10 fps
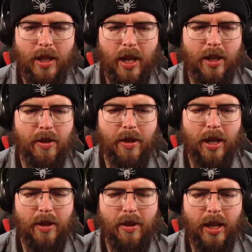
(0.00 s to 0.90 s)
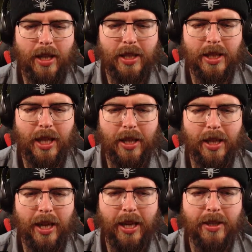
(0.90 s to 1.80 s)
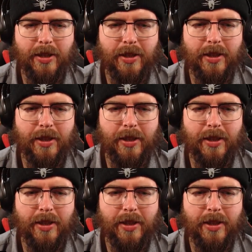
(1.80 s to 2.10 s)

I don't I don't like the sound of that, dude.